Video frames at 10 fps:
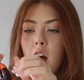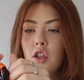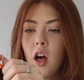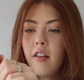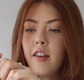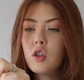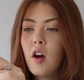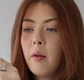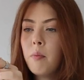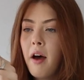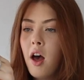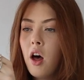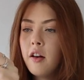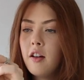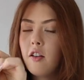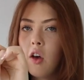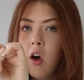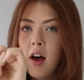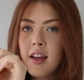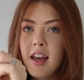adjust the straps by
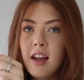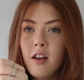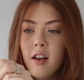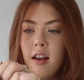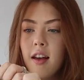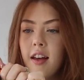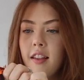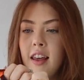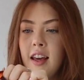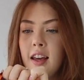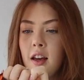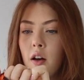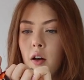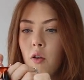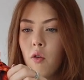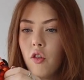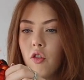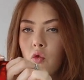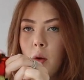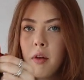untying the
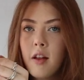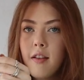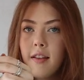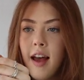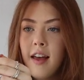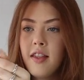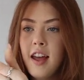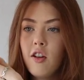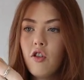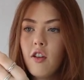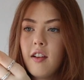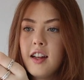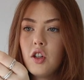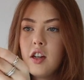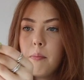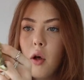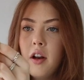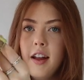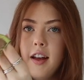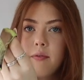ribbons and then just literally
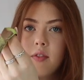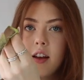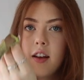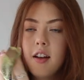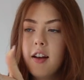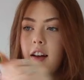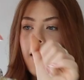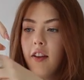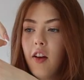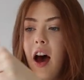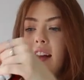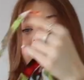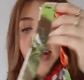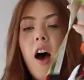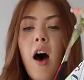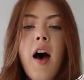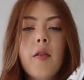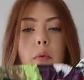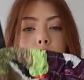pulling it and tightening it up.